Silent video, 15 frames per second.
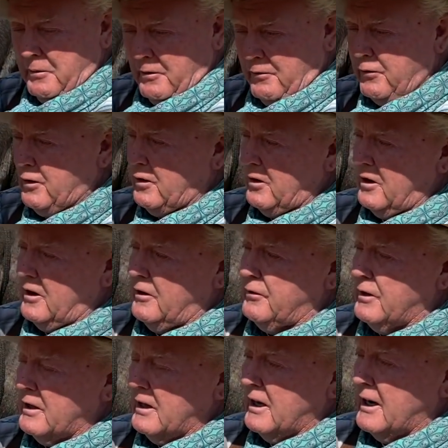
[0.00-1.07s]
to fall off,
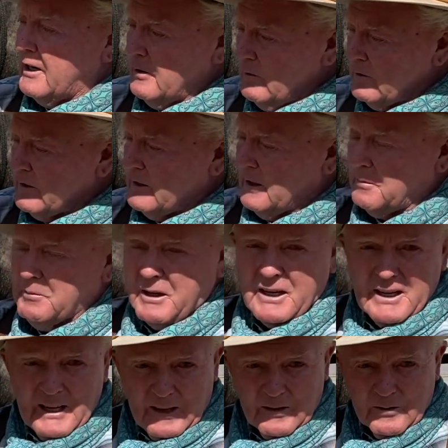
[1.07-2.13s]
I don't stick my
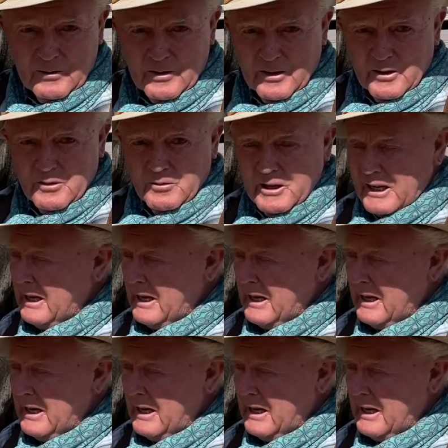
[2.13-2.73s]
leg through it on the way